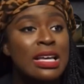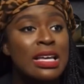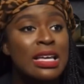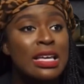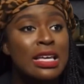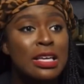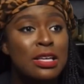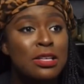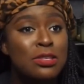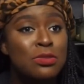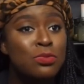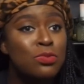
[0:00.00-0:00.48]

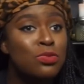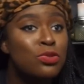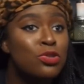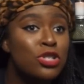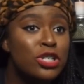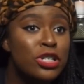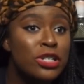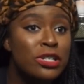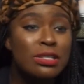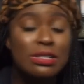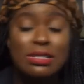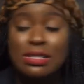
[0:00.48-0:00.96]
his
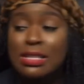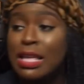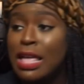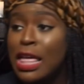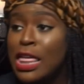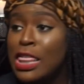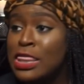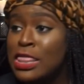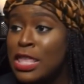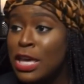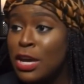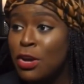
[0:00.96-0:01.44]
words,
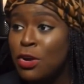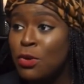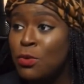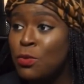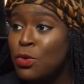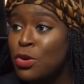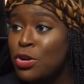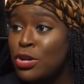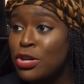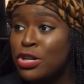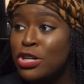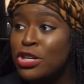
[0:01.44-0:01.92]
their
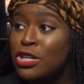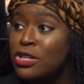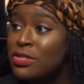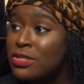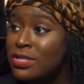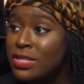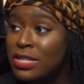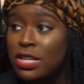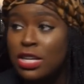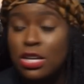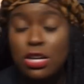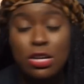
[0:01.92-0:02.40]

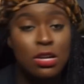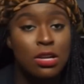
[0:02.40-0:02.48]
words,